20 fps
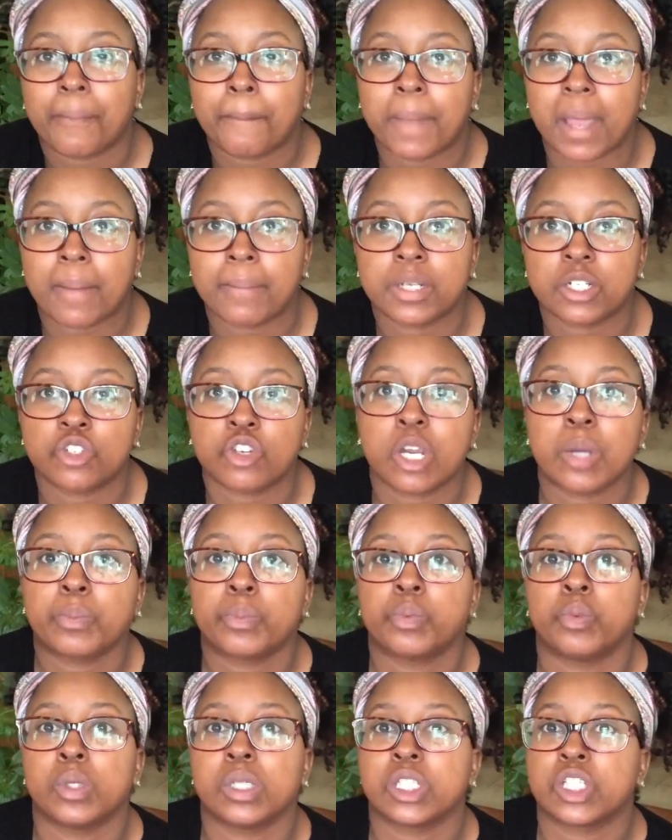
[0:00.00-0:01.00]
Bama
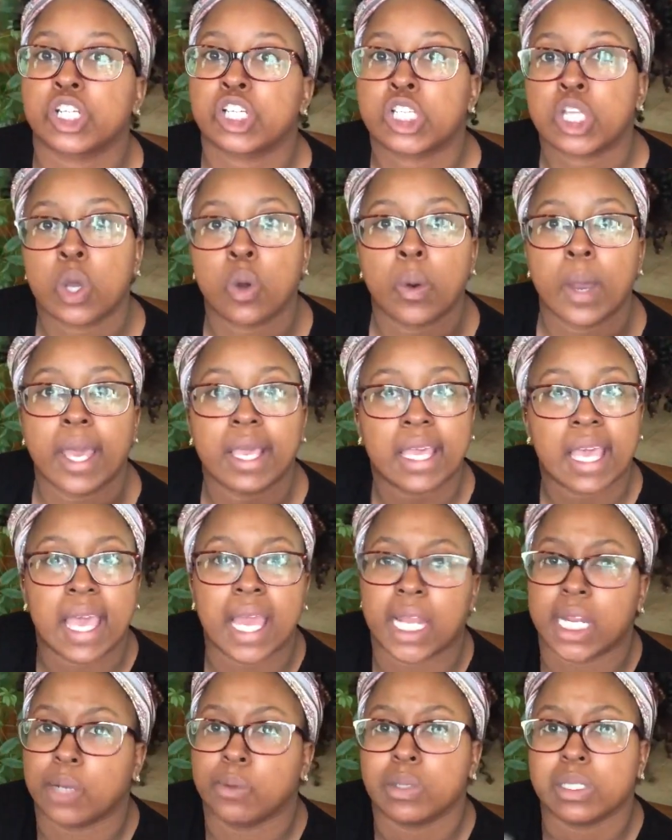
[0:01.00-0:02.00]
trip was just quick
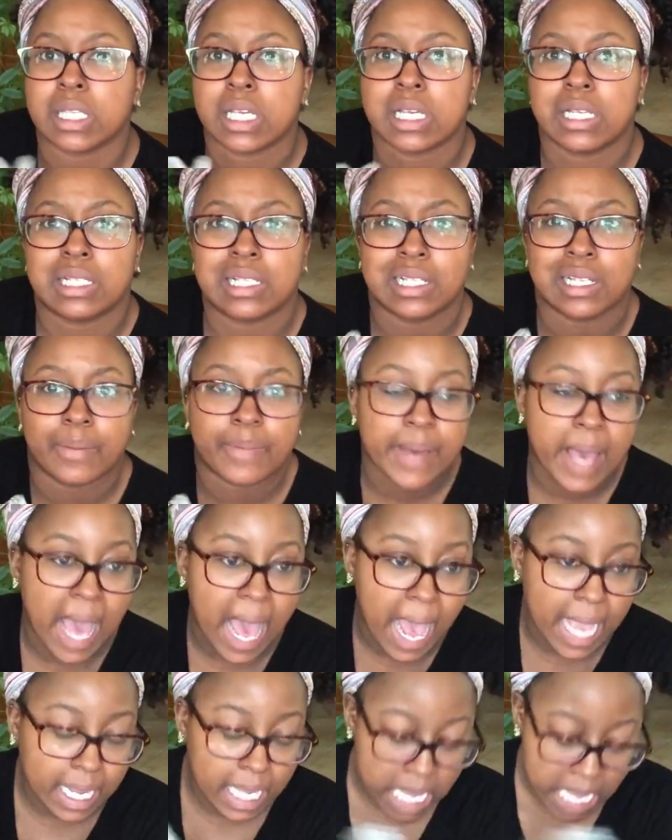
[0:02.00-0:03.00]
and it was easy to
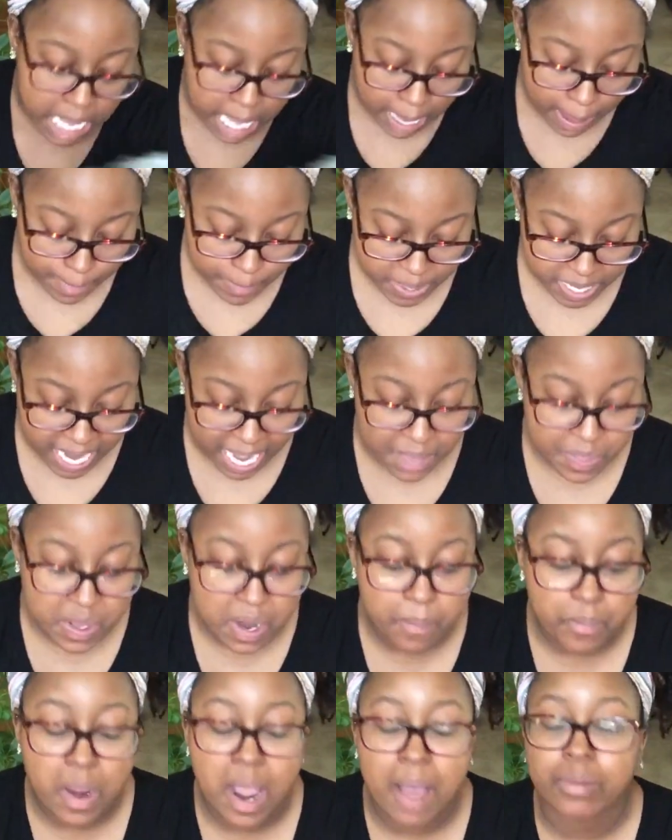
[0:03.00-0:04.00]
pack. But now
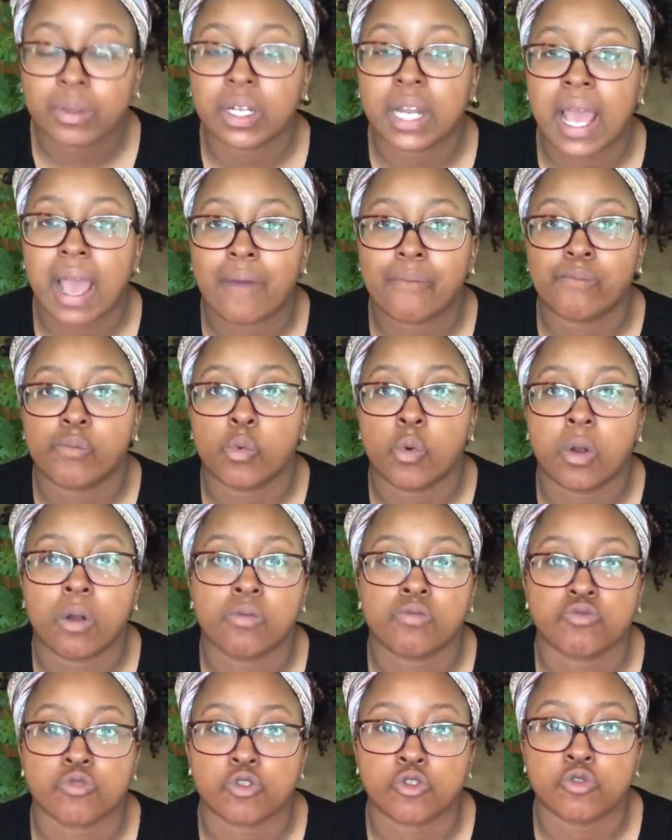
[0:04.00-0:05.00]
that I'm probably going to have more
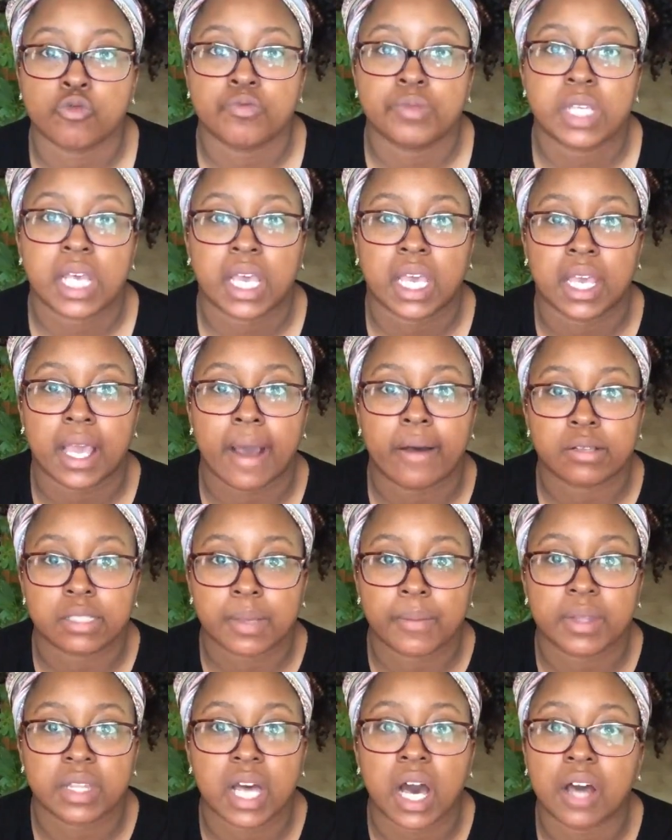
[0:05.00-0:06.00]
room taking out
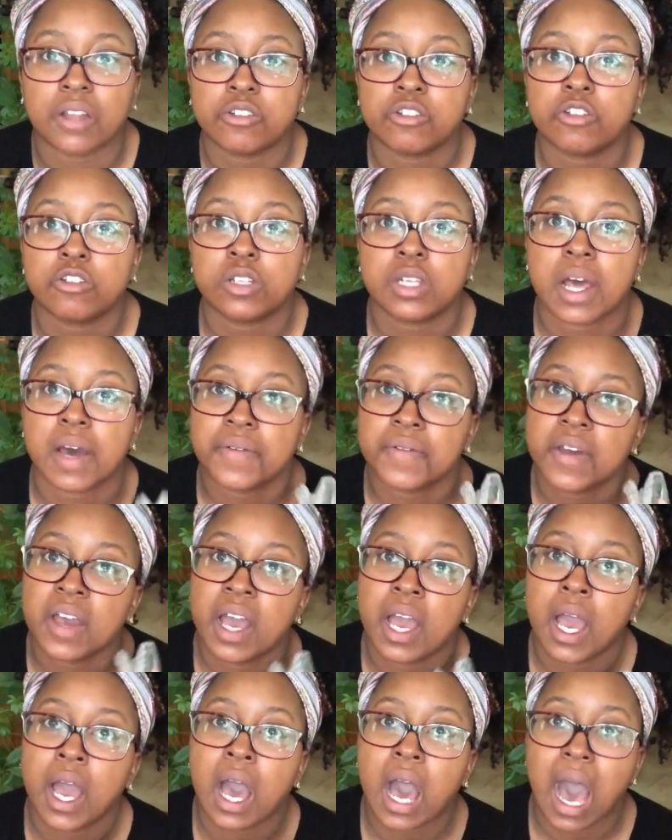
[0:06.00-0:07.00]
some of the other stuff,
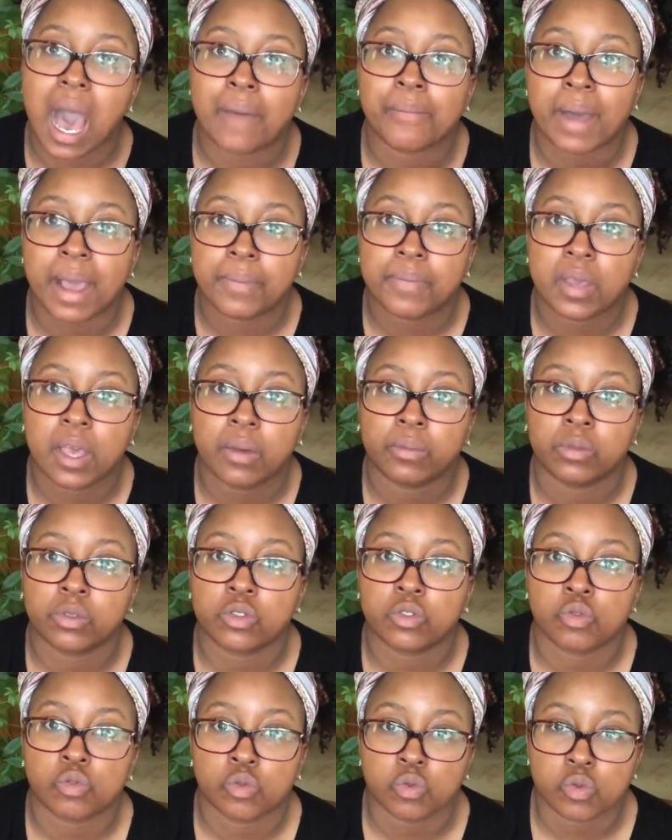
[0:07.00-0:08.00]
I might be able
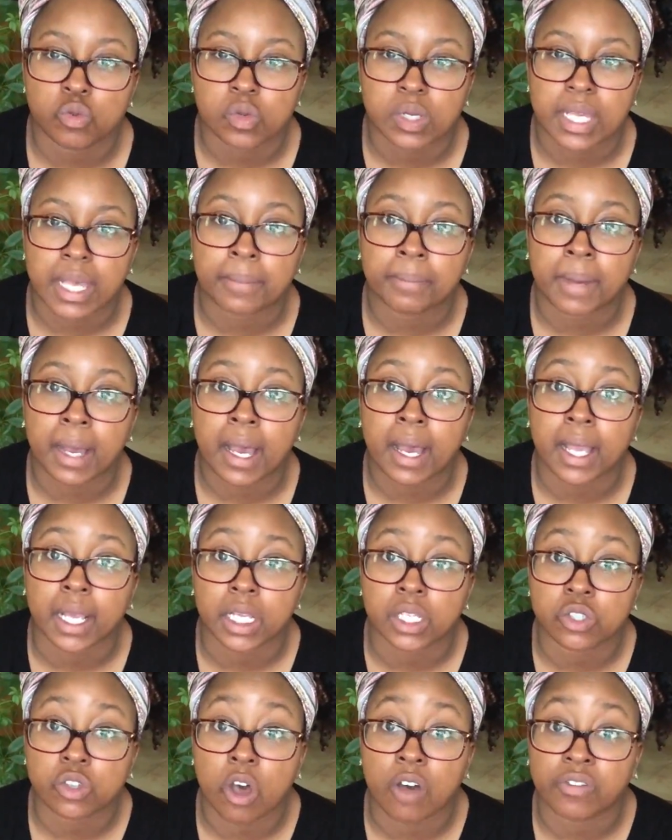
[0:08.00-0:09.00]
to get my
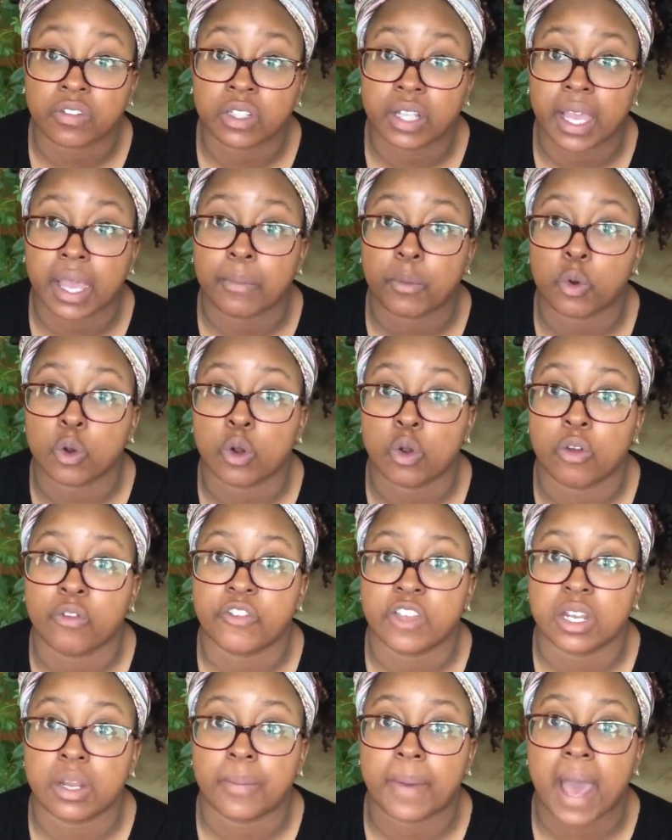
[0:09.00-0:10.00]
Soft Glam or
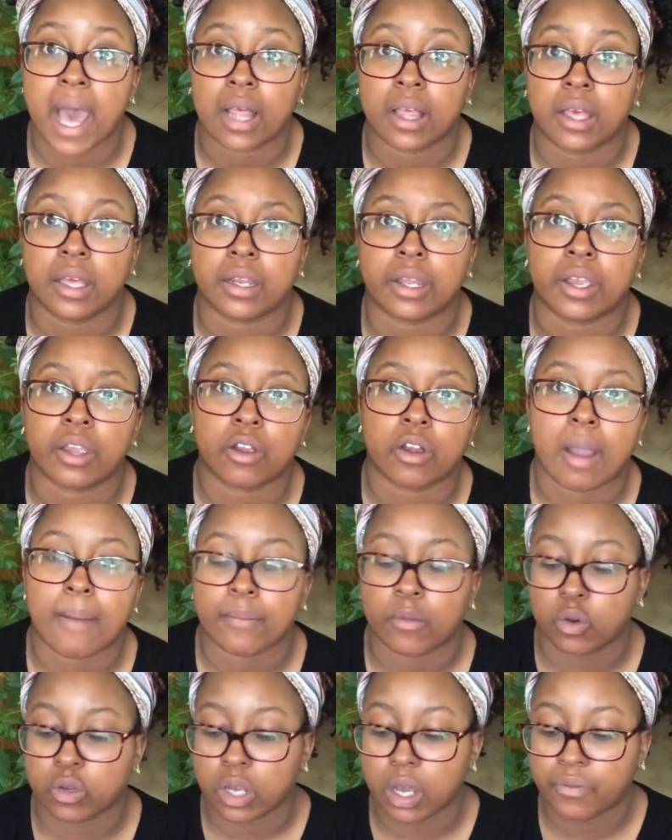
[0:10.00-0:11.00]
Norvina palette in here.
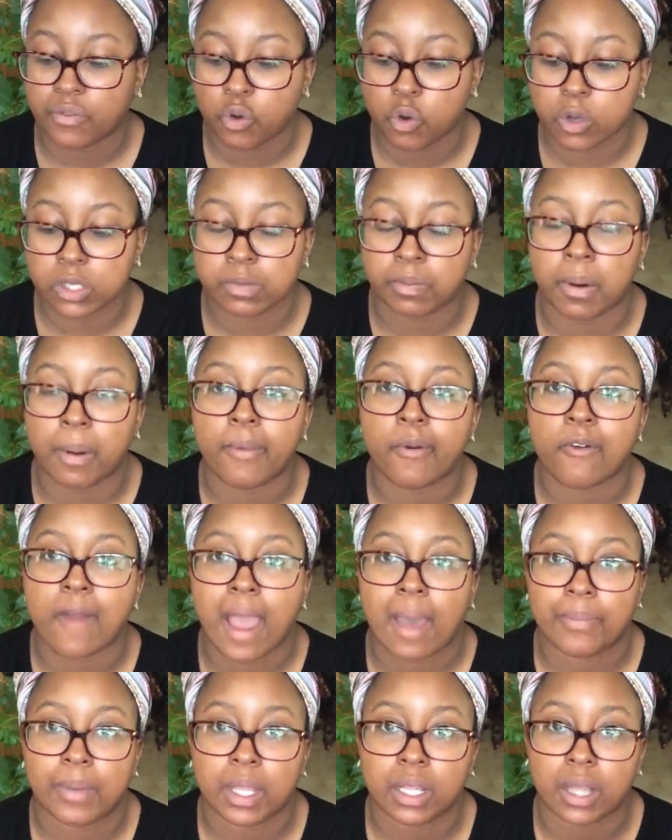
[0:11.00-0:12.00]
I'm going to, of course, bubble
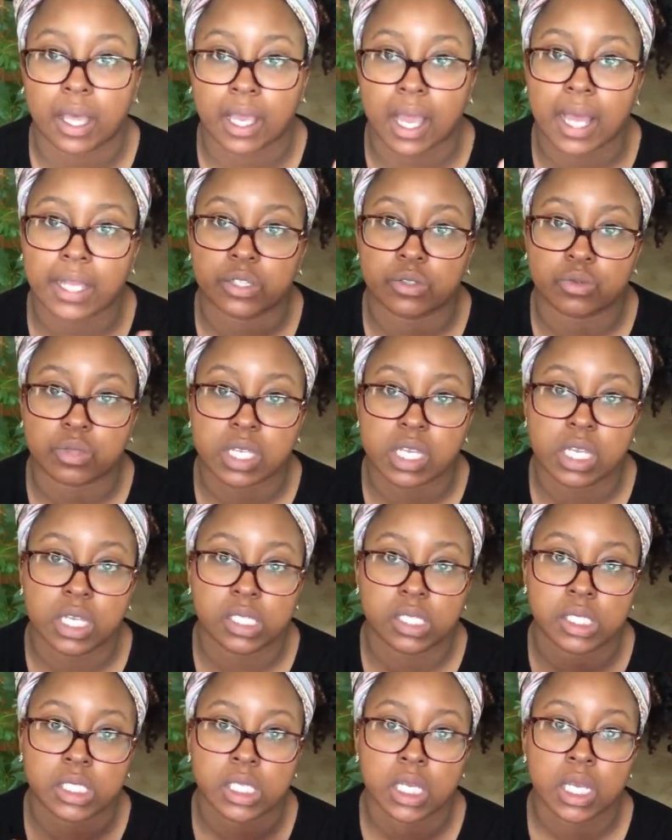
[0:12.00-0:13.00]
wrap it like I do
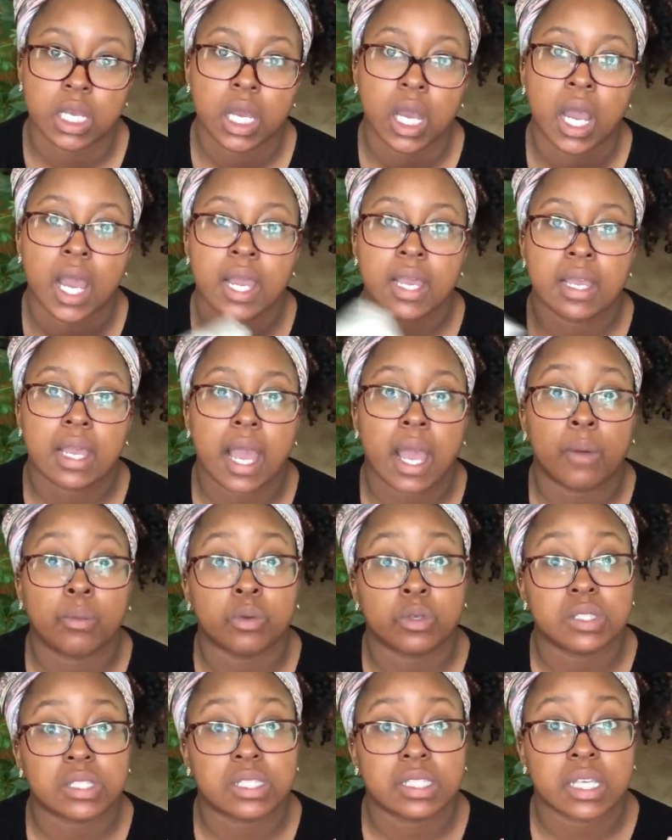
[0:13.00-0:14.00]
these, and
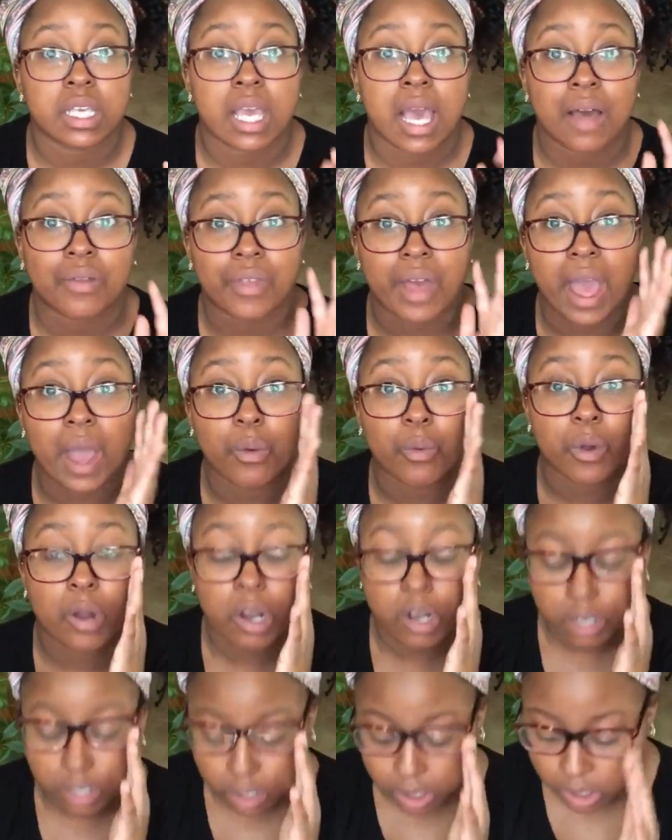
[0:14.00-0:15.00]
we'll see how that
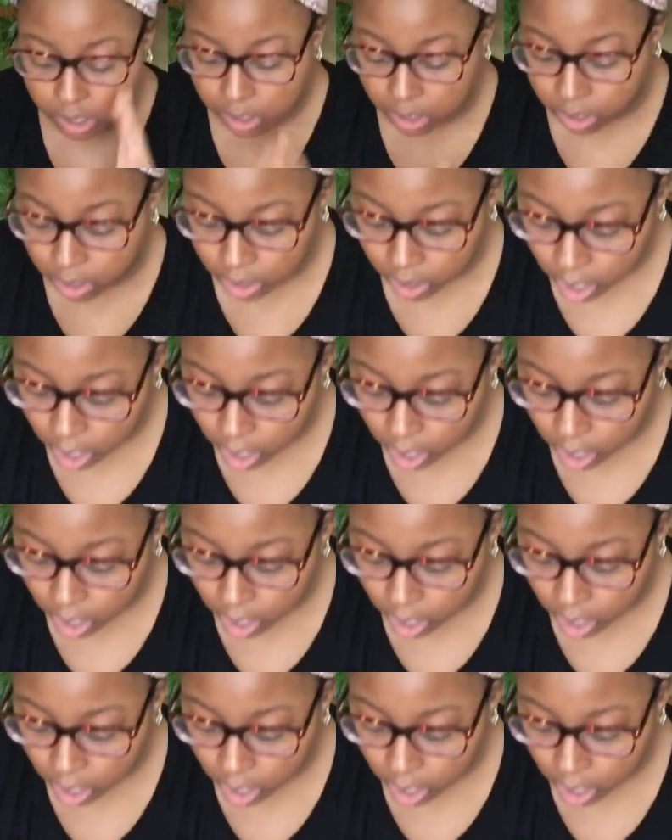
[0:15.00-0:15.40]
works.